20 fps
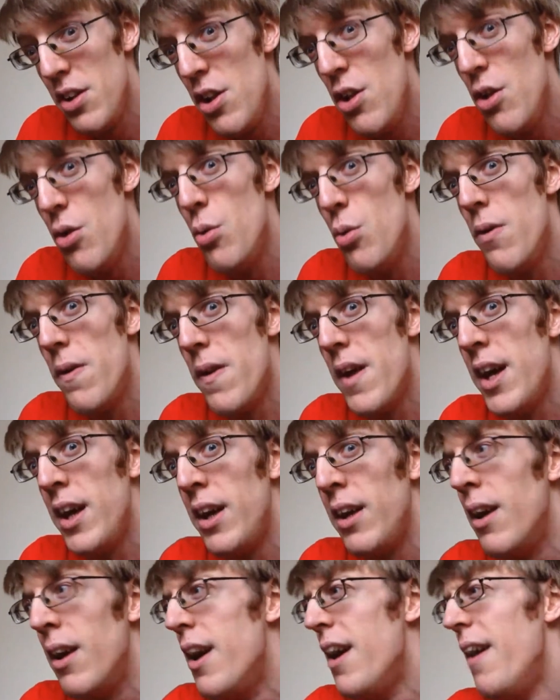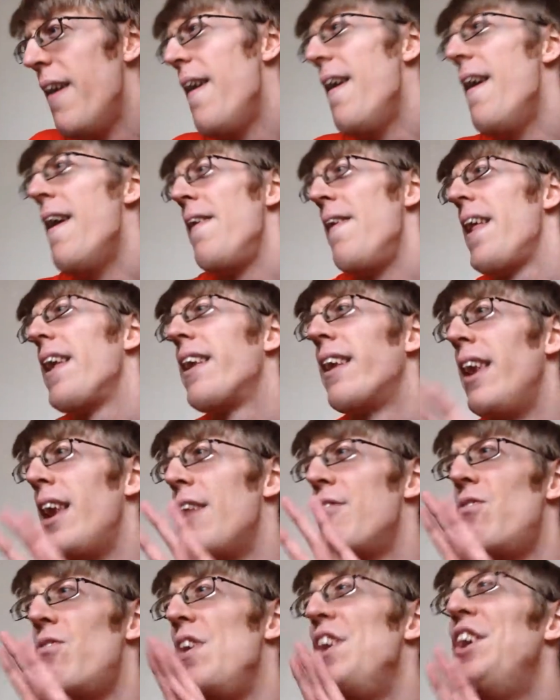new thing, that
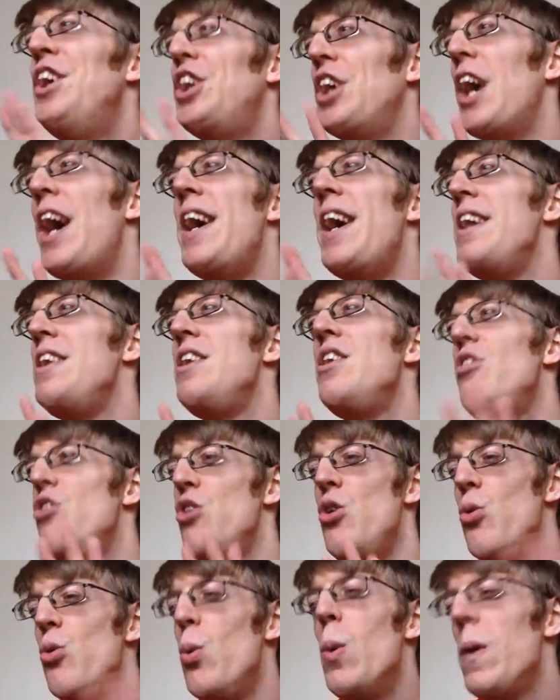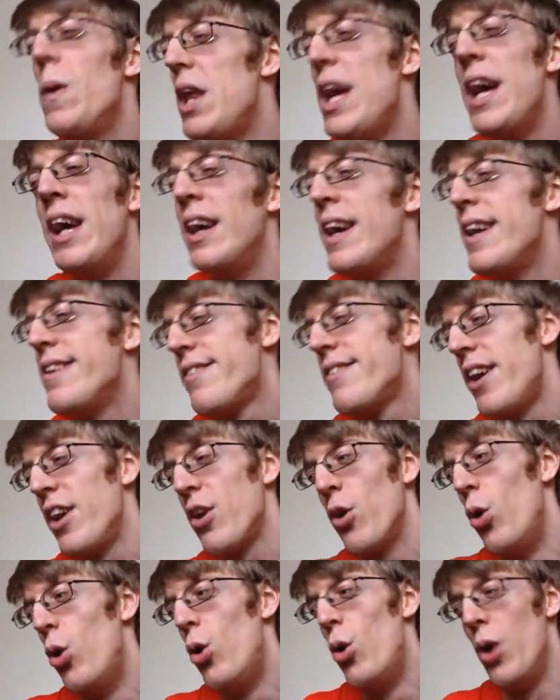lovely shiny new thing, it's
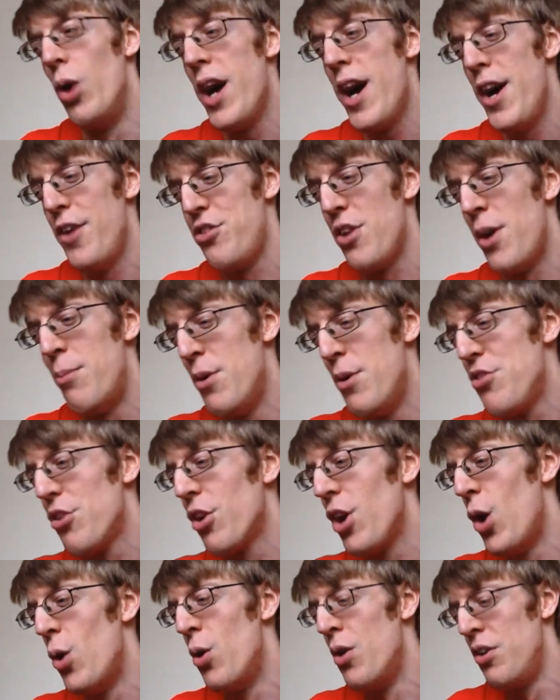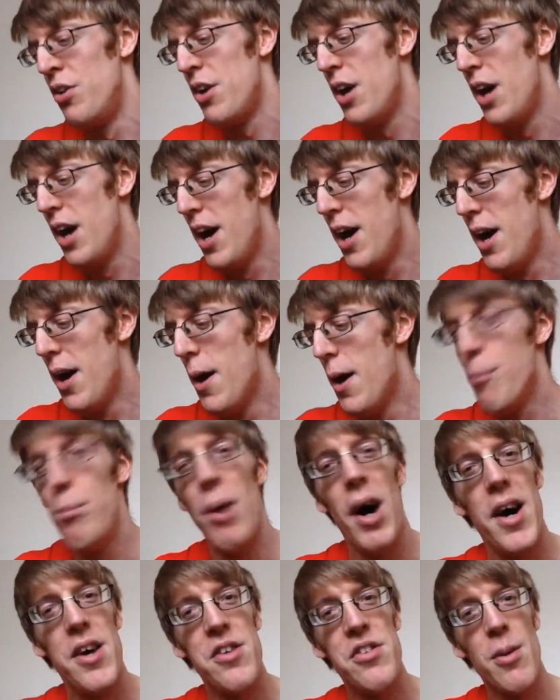like, oh yes, I must go and
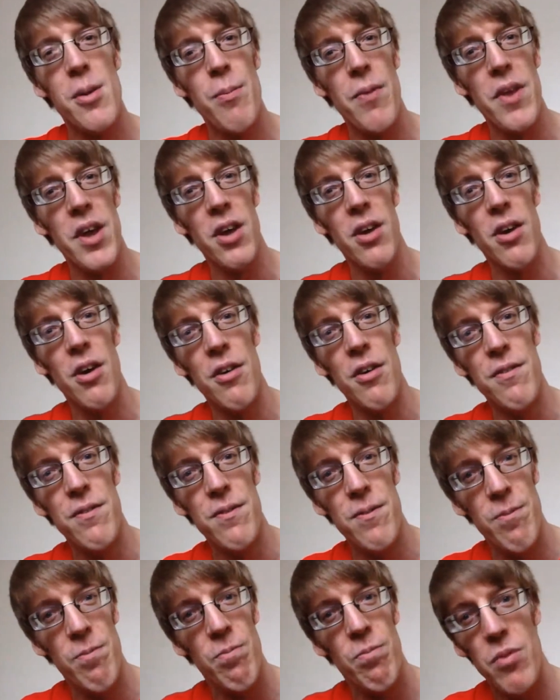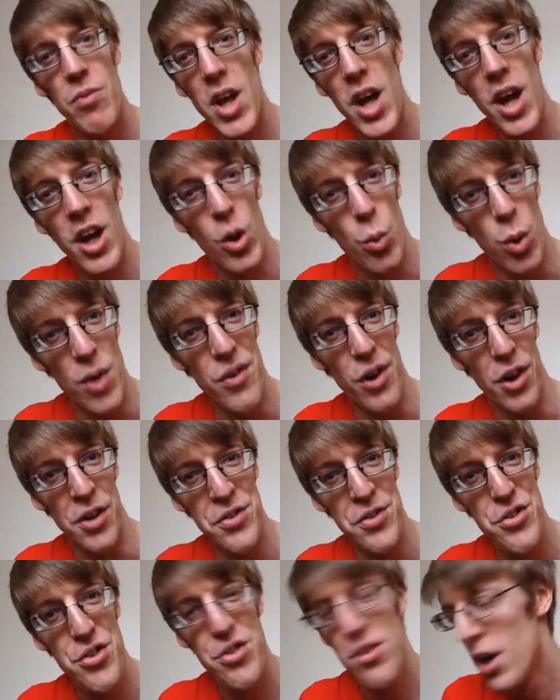buy something of
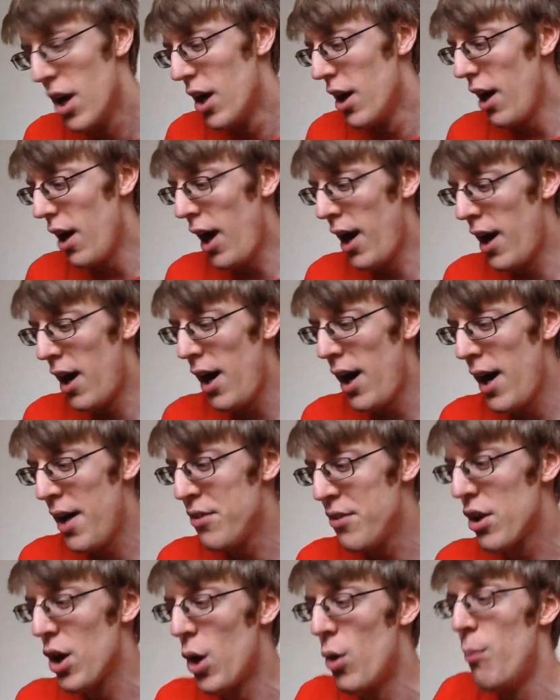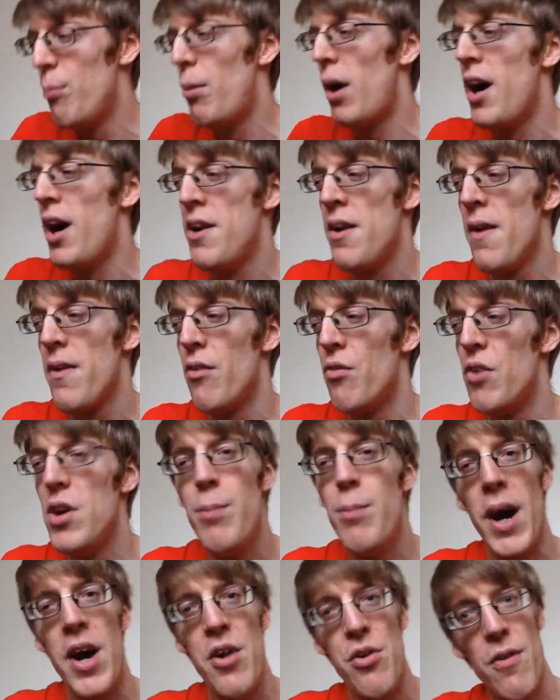equivalence and go and buy another
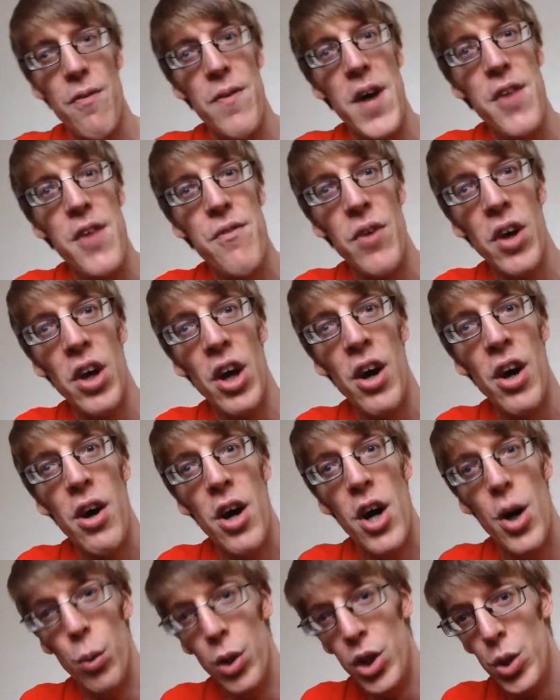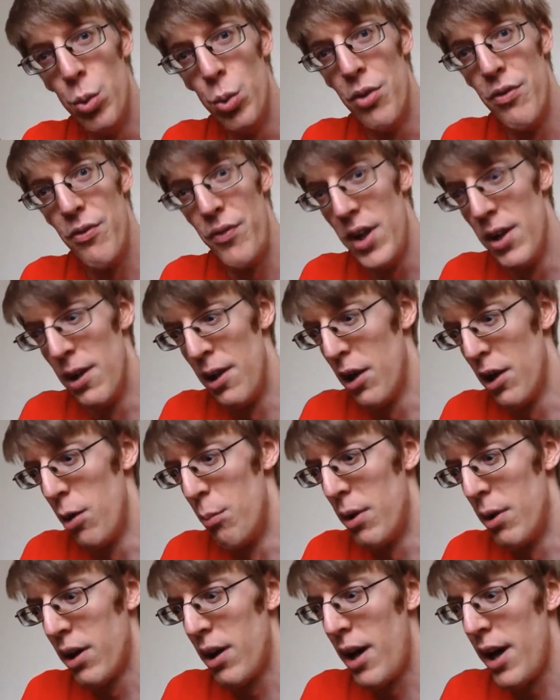repaint of that figure, which would feel a
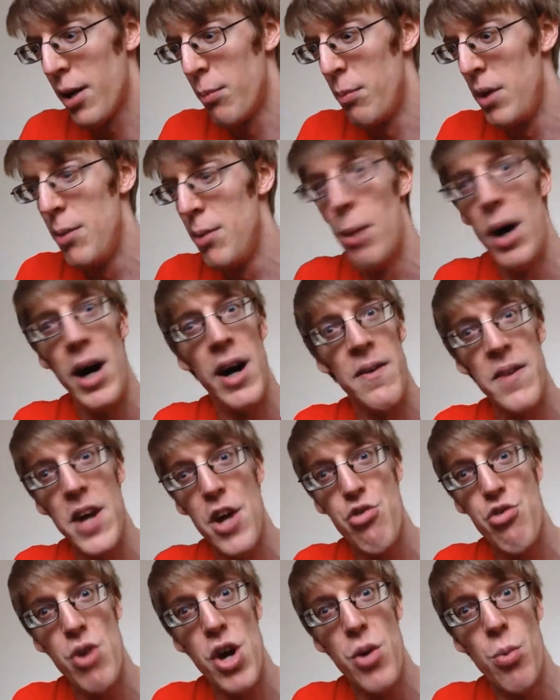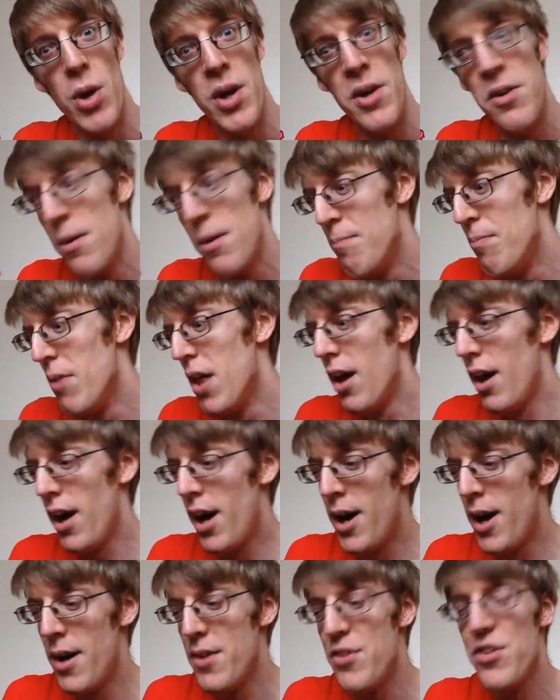little bit like me buying that Dreadwind.
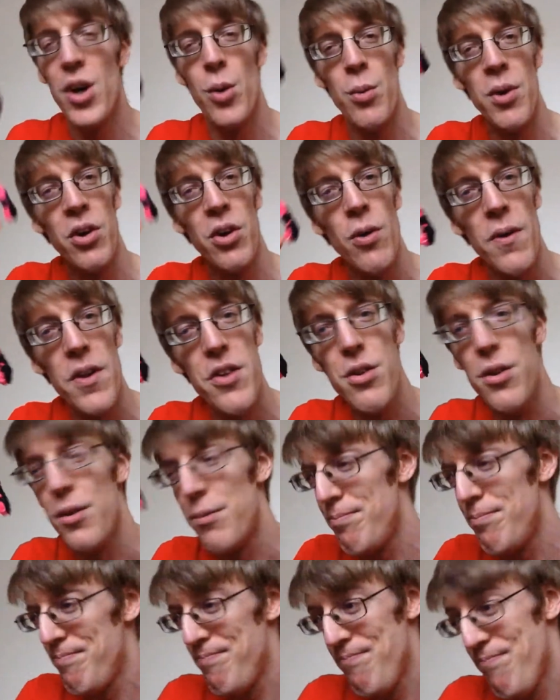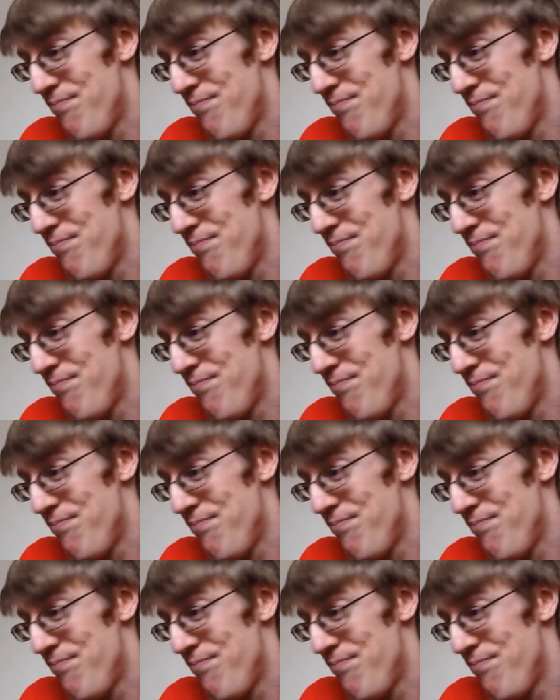And so I went and got this up.